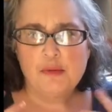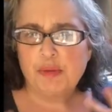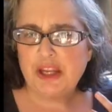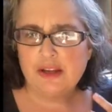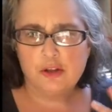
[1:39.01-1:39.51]

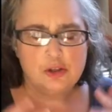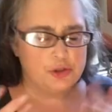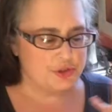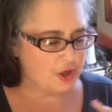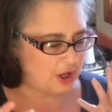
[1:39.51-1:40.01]

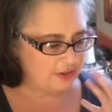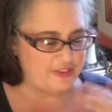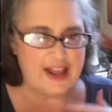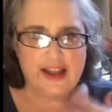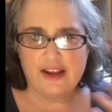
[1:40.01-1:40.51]
peels, all of
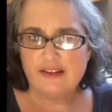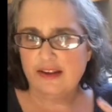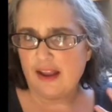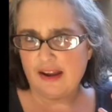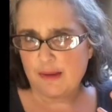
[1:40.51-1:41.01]
that,
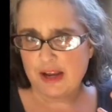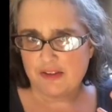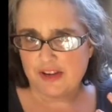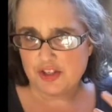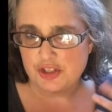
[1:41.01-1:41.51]
and I make a
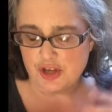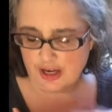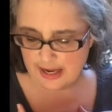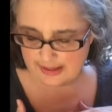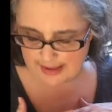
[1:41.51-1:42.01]
veggie stock
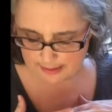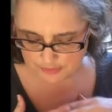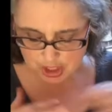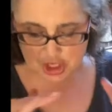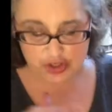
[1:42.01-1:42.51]
out of that.
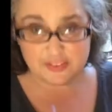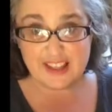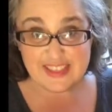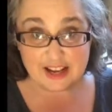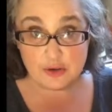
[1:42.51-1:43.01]
So I've
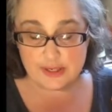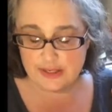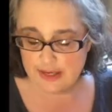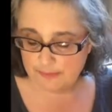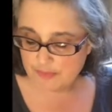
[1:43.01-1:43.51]
got that going in
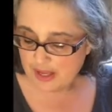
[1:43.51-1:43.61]
there.